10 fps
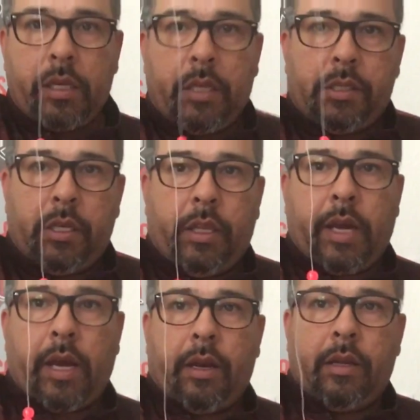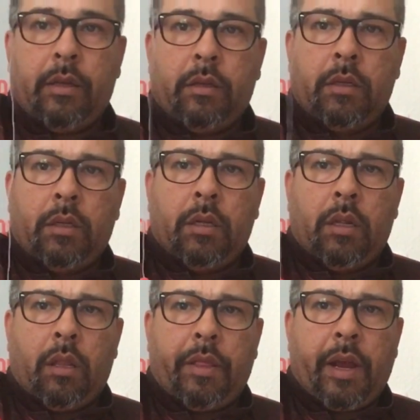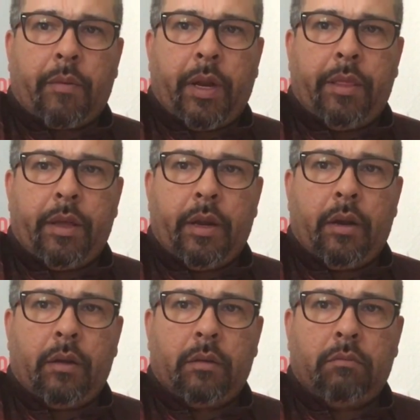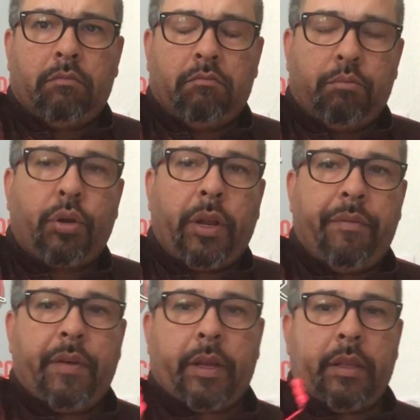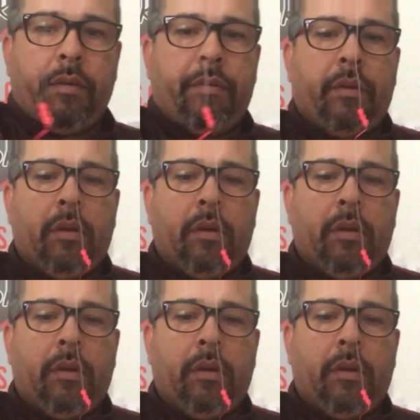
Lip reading: You see that? That right there, pretty effective.